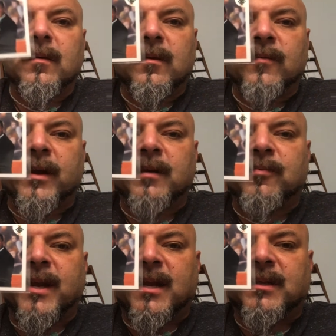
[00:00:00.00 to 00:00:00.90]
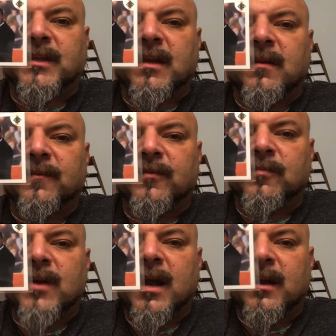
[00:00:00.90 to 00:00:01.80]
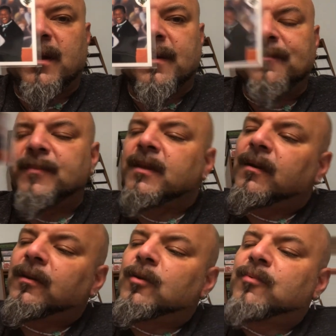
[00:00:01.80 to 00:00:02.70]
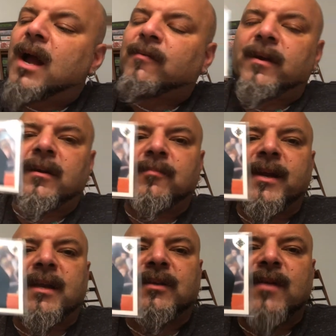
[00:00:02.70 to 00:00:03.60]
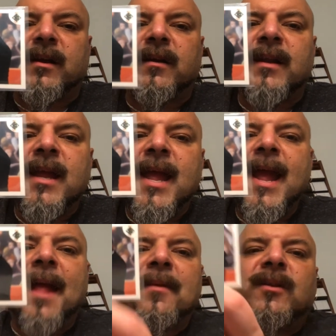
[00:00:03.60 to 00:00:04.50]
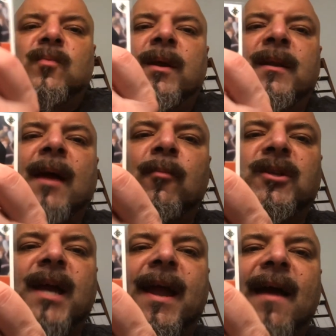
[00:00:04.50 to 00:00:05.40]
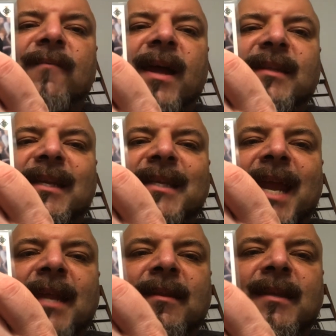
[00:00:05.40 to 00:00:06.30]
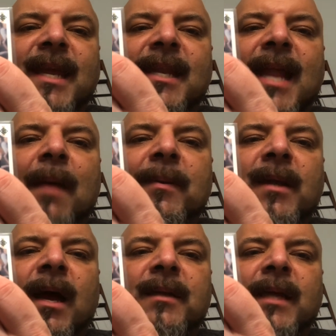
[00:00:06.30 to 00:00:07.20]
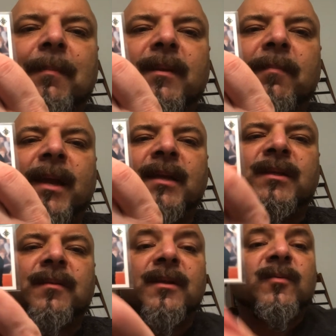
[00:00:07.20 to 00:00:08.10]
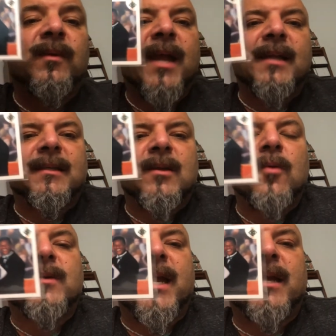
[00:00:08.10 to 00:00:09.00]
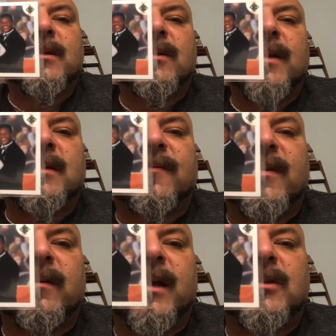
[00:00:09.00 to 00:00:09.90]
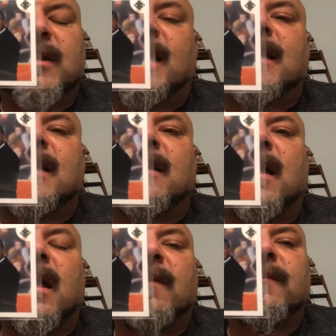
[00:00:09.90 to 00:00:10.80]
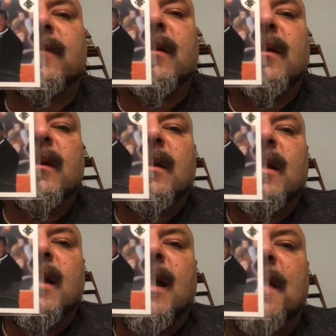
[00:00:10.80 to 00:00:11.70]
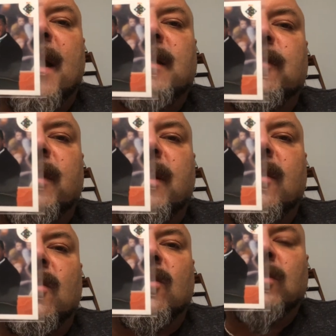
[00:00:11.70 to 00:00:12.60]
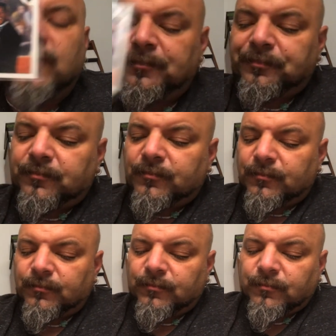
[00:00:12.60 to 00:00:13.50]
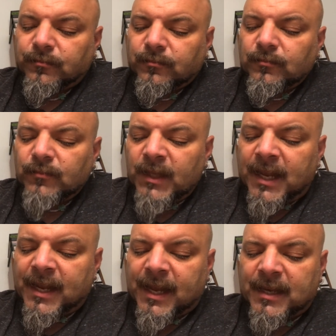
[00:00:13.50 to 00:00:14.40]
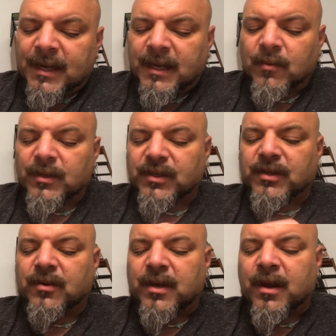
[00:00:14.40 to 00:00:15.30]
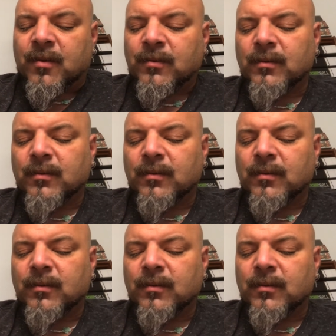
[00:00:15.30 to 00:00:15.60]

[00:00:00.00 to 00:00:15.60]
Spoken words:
record-breaking steal, Lou Brock record, breaking his record. And there's one which I have has a date, the date it happened on top of the base. And this one has no date. So that's a variation that I didn't have. And that's pretty cool. And I got a 91 Studio